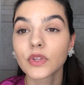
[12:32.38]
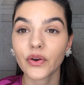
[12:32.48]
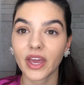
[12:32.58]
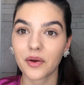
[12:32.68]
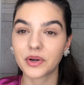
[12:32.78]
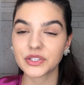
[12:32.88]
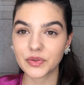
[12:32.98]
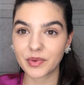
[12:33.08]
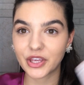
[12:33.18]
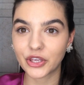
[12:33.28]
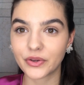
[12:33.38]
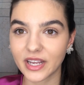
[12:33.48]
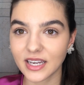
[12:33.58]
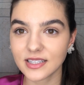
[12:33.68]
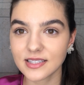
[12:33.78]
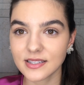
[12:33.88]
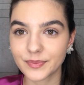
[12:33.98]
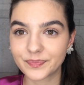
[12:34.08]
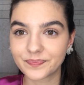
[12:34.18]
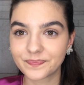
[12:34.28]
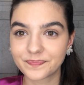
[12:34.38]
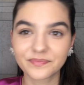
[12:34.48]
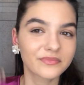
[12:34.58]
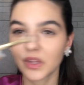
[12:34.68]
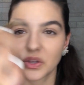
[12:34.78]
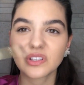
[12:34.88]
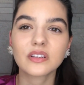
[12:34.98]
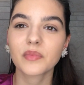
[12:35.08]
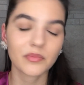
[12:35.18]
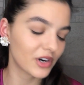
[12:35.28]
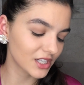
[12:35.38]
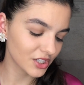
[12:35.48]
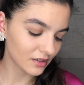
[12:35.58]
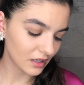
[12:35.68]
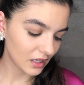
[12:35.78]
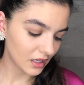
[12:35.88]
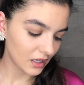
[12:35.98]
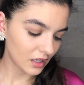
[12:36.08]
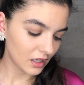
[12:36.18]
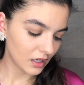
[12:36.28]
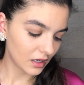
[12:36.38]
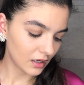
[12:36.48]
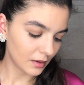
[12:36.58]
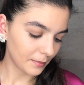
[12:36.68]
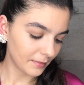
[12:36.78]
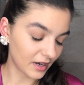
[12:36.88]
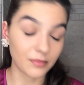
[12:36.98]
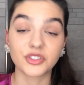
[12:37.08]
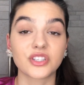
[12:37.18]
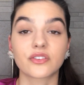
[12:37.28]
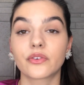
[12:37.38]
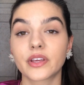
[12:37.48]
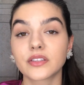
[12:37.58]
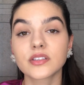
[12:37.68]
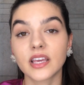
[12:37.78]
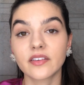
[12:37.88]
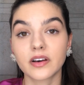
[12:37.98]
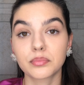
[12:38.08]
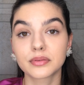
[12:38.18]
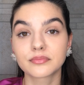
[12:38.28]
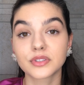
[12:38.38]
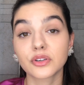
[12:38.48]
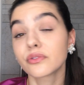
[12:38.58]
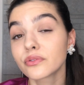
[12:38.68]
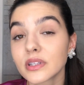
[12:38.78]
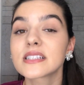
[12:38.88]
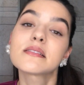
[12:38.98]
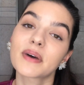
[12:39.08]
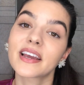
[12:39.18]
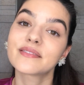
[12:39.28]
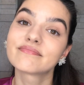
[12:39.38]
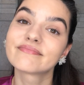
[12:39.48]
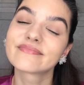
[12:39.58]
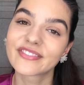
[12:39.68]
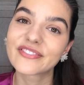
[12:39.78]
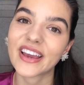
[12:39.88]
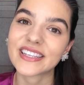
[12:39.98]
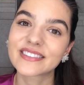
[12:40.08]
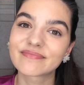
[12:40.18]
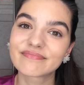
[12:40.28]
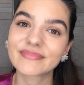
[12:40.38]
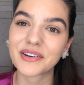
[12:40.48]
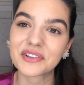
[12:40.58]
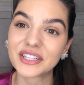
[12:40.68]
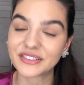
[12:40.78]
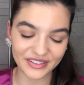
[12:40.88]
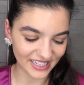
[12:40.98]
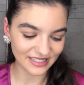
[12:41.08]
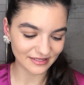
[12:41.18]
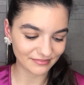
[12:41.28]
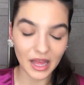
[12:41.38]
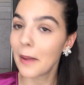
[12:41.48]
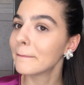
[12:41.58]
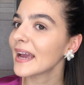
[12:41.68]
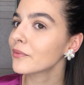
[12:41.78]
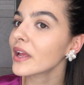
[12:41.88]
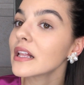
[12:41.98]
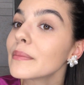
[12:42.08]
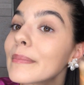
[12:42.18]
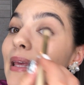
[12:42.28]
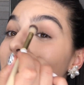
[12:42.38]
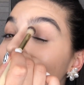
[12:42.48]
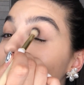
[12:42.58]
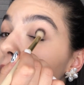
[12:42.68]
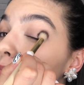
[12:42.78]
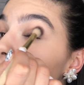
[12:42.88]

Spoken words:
Okay, I want to be cute at this using my brush, but I'm just going to give up so you will see my face, my real face, my real me.